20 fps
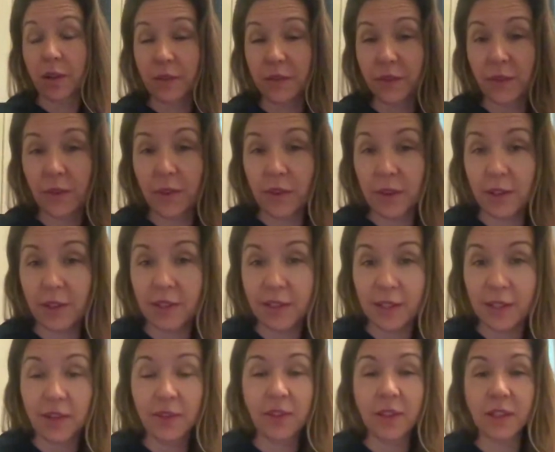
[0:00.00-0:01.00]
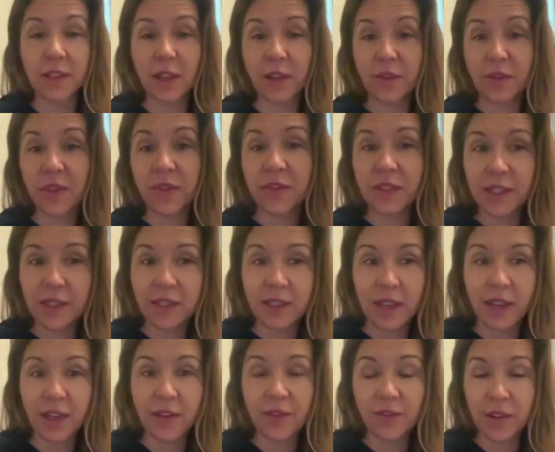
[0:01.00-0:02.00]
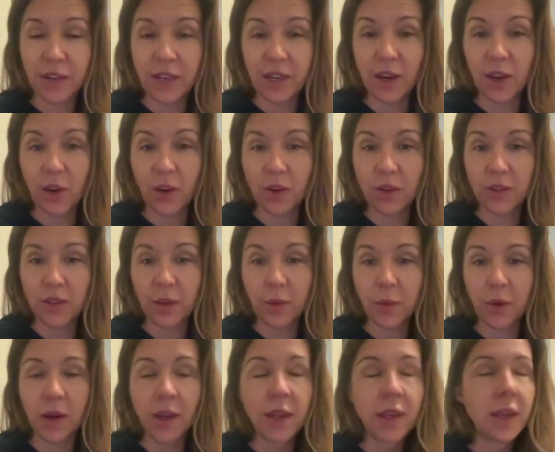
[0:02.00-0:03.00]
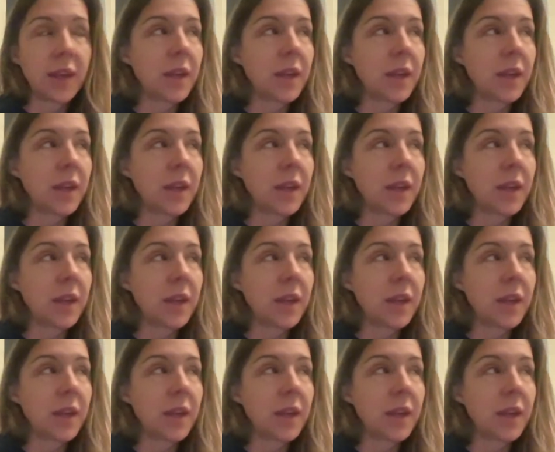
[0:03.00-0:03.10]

of and sick of these like 15-second videos that were